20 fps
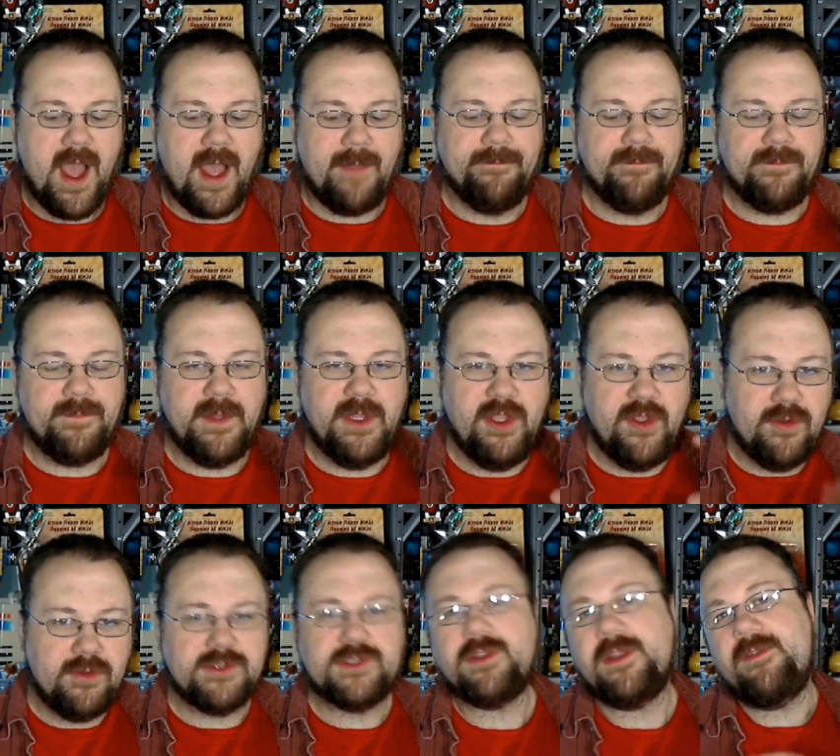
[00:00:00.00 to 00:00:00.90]
I'm
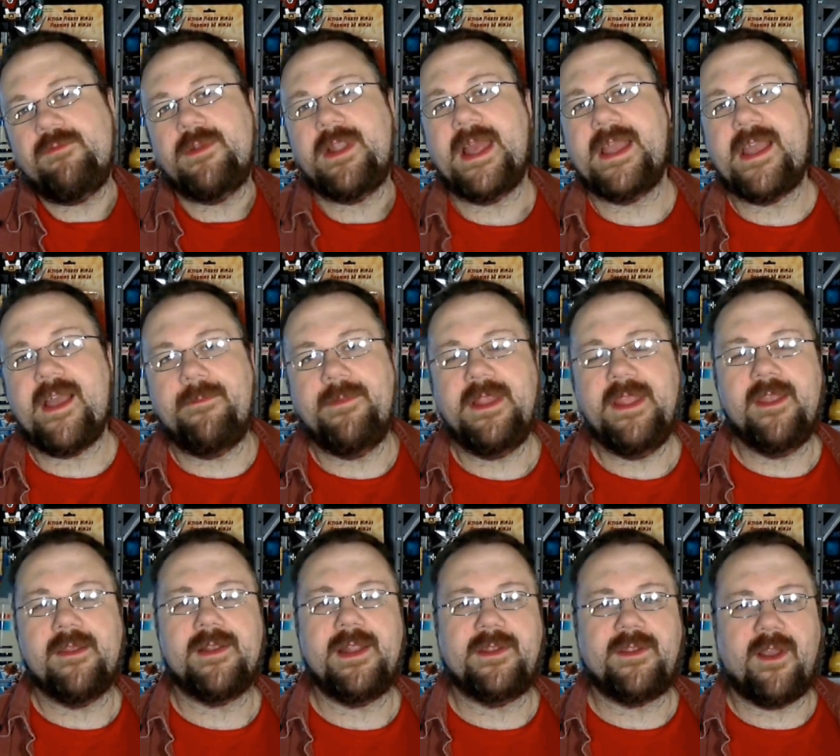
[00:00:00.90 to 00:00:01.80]
usually when I come in
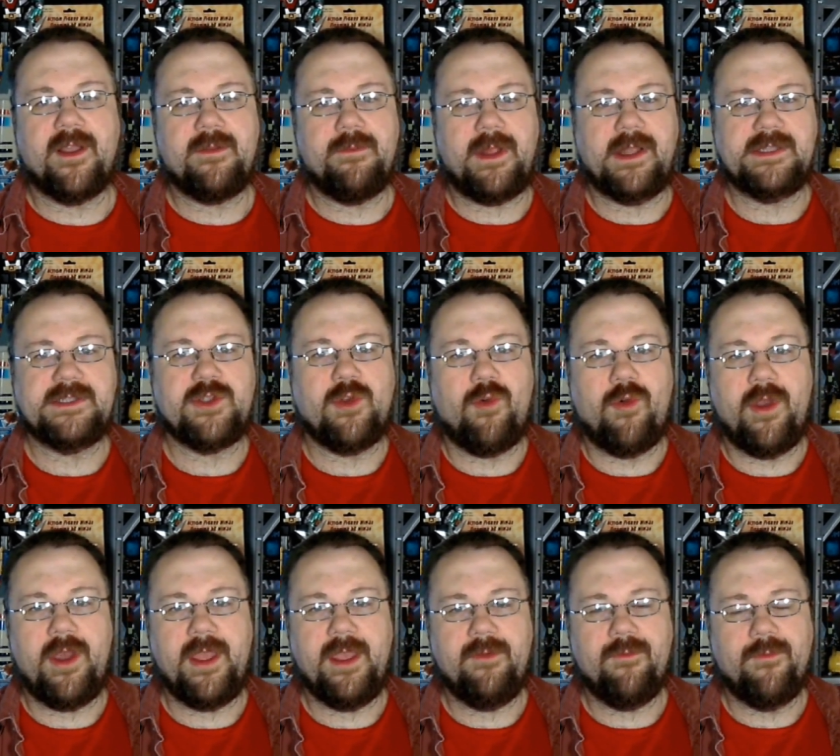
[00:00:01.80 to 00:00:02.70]
here and I talk about a
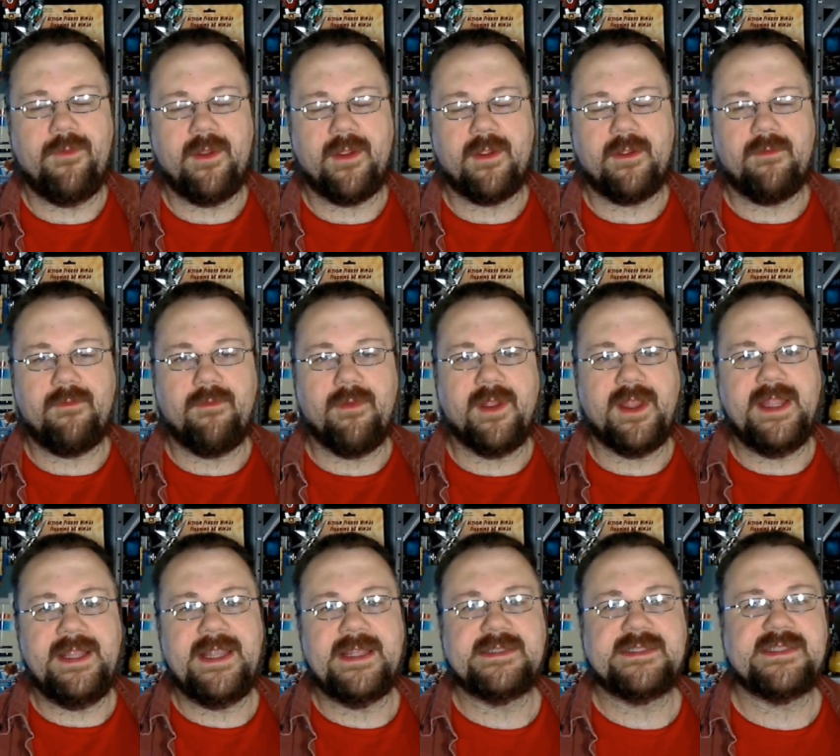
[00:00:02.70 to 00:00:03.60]
toy, we're
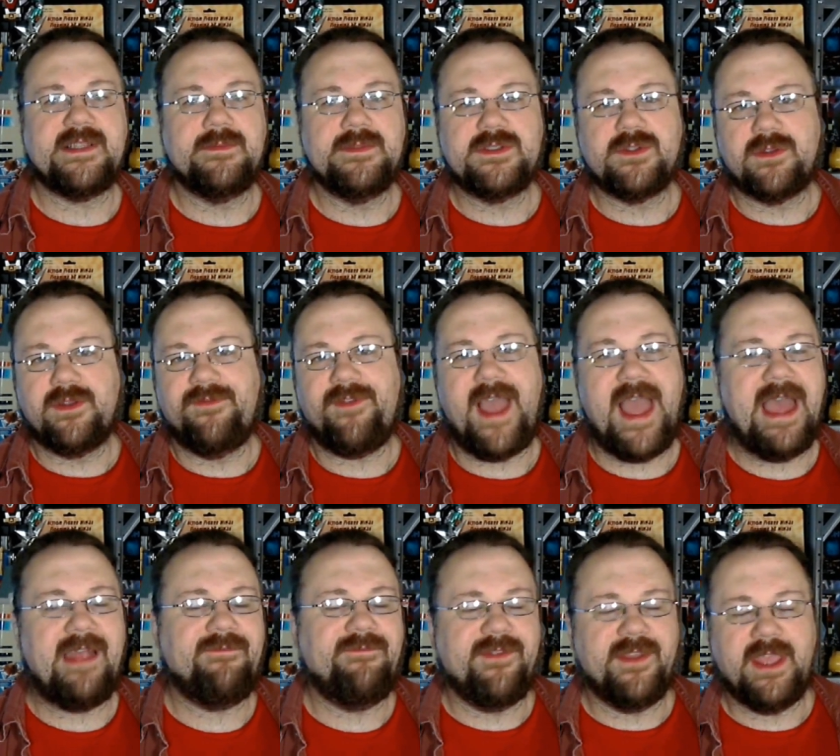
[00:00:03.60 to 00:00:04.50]
working as some sort of
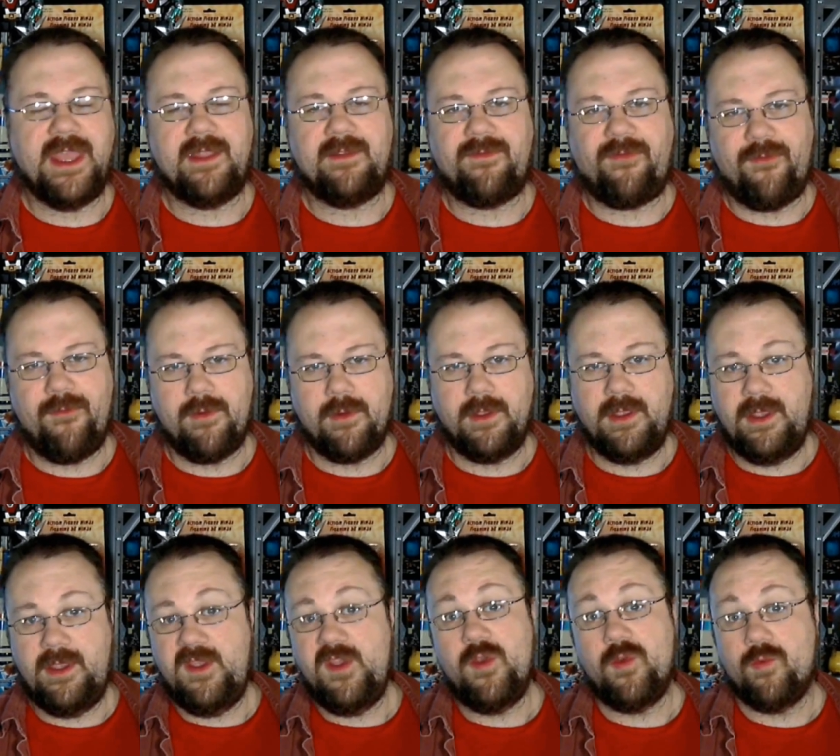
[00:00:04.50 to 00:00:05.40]
advocate for
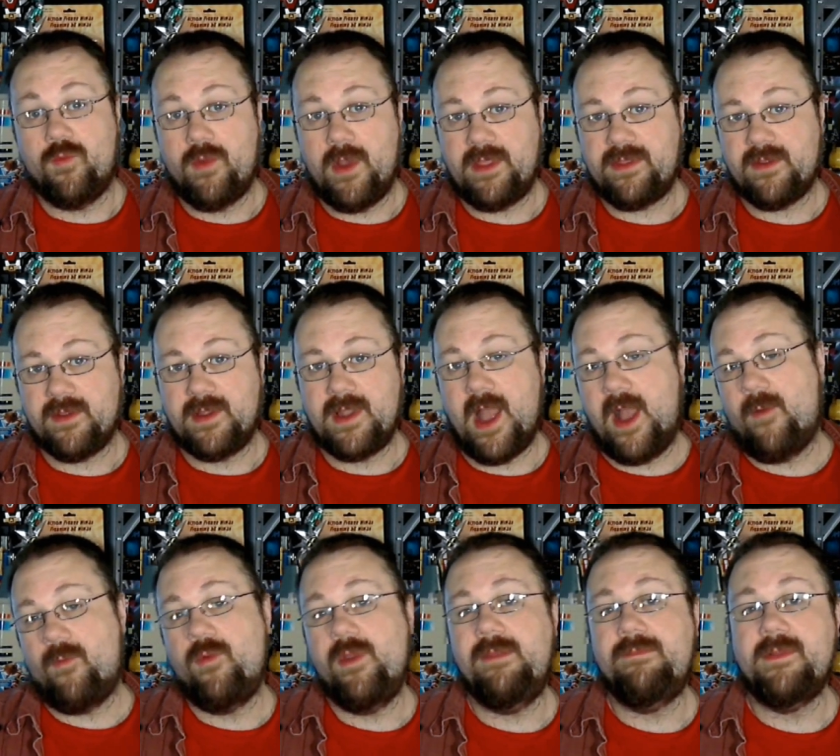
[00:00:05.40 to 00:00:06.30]
you, whether or
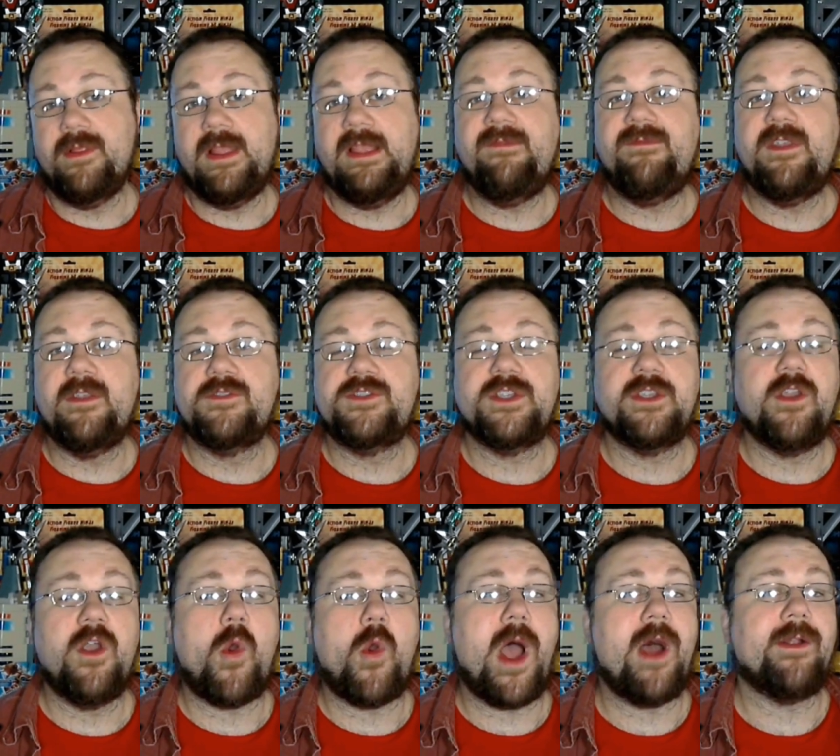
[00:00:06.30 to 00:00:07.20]
not we believe you
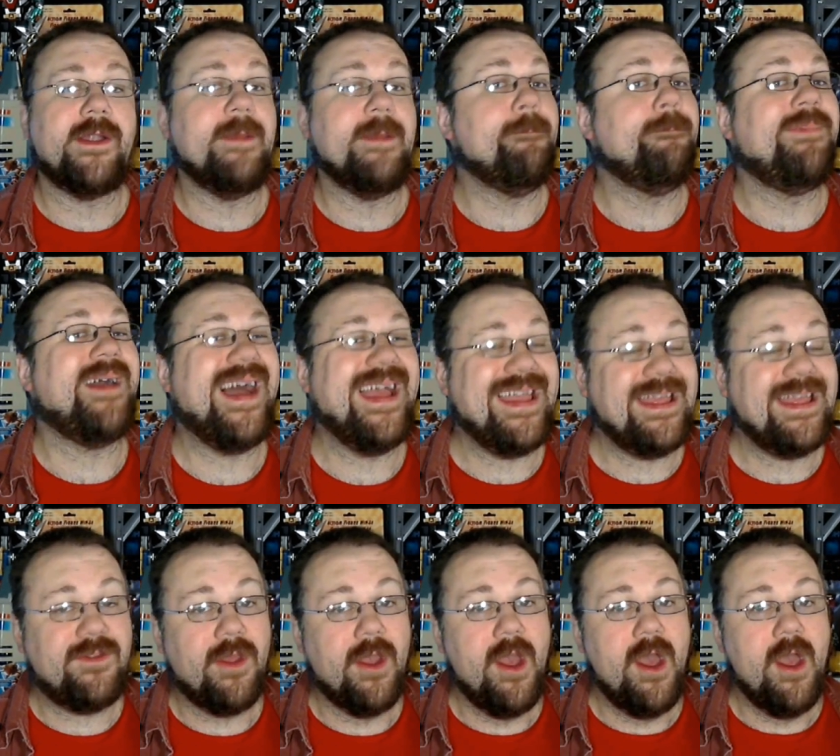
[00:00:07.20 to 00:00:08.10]
should go out and buy
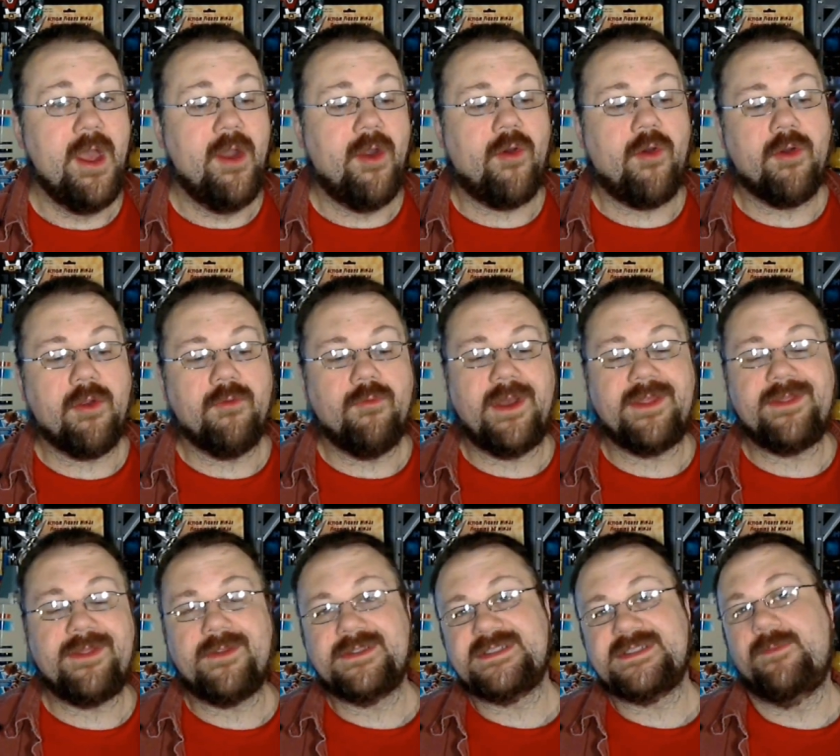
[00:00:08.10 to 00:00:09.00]
it, or
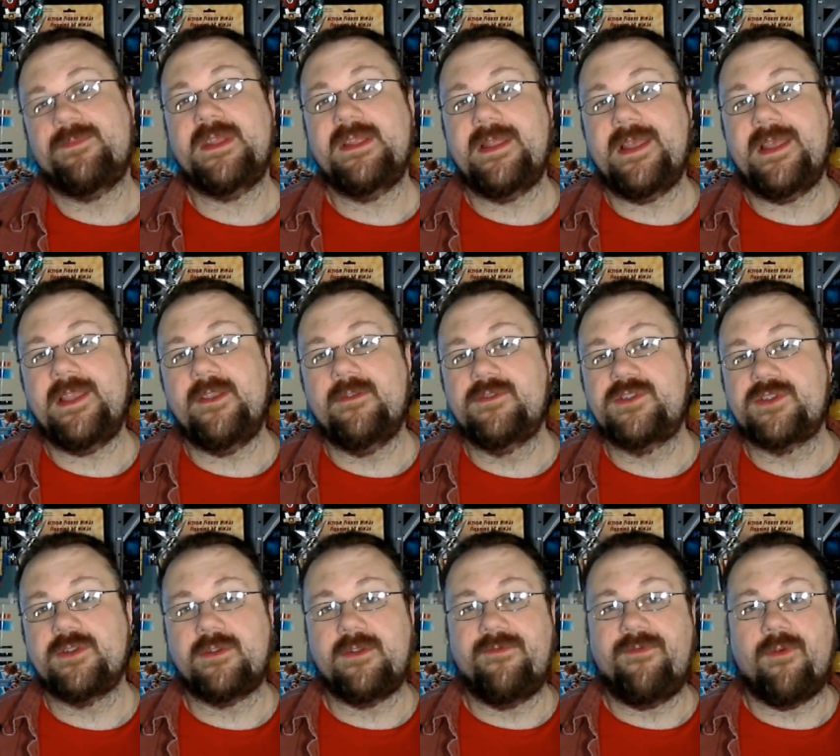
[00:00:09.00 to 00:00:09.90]
whether it's something that you
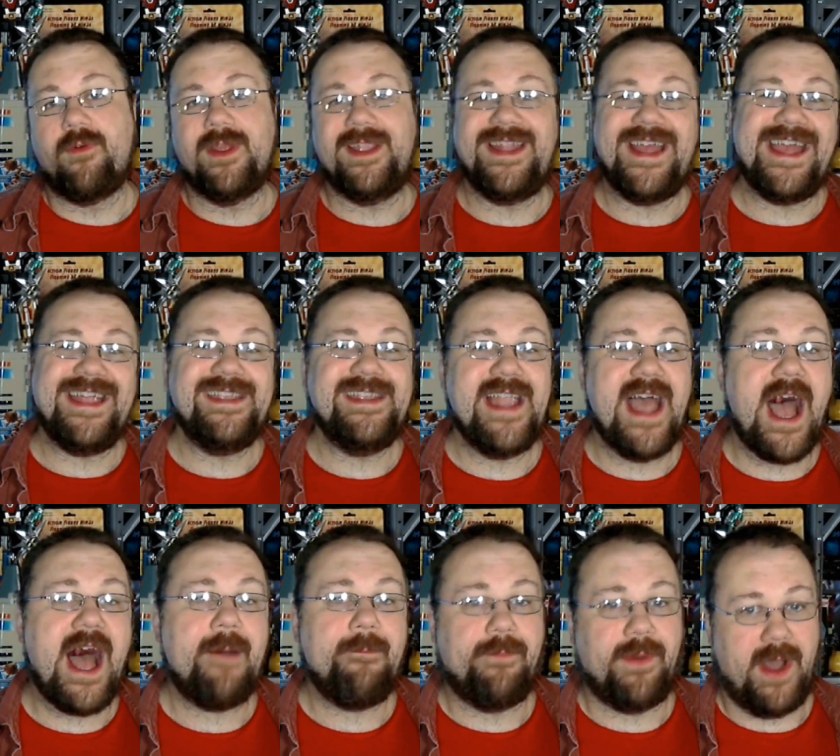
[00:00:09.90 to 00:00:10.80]
should avoid and
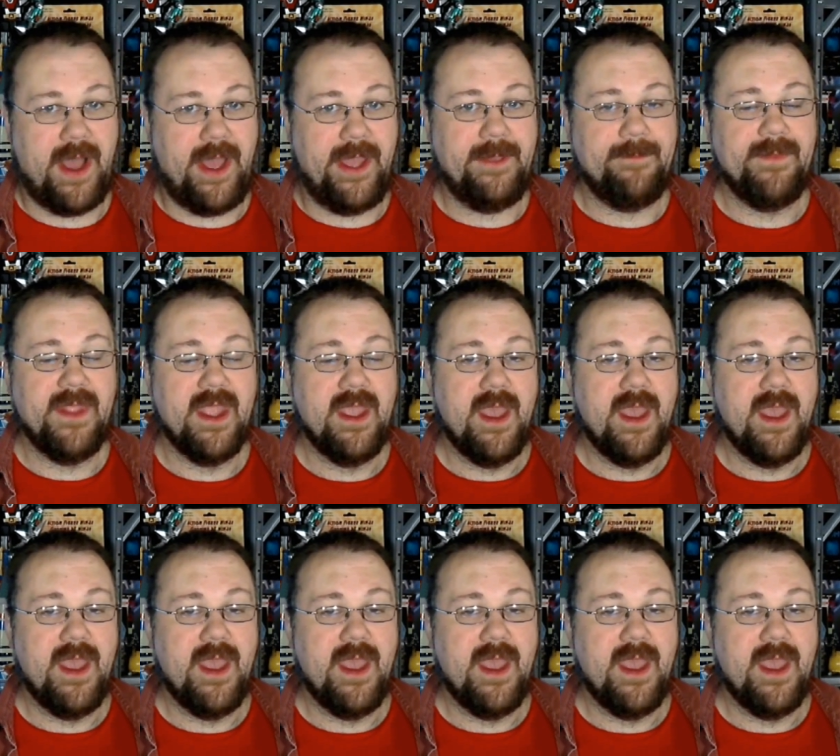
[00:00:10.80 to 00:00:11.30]
not buy.